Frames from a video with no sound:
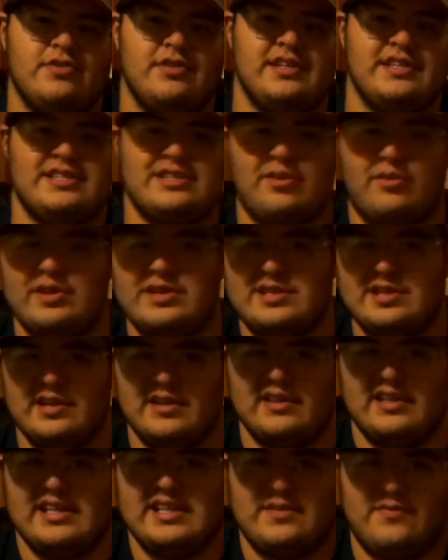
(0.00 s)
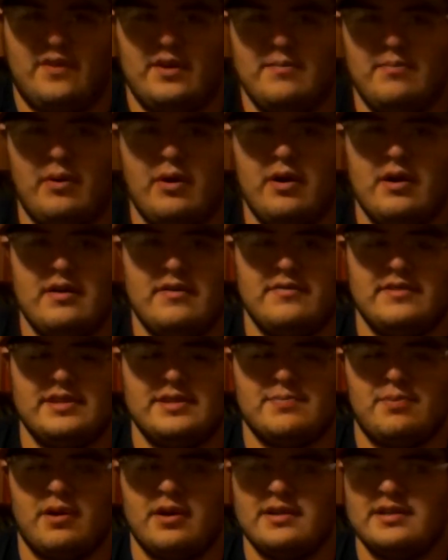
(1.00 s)
This is always the least fun part of this
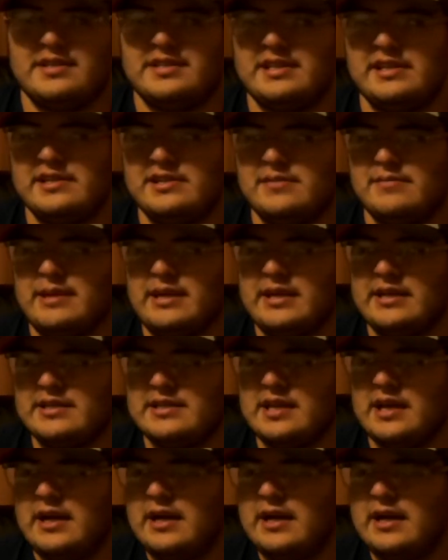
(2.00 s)
part of the season because,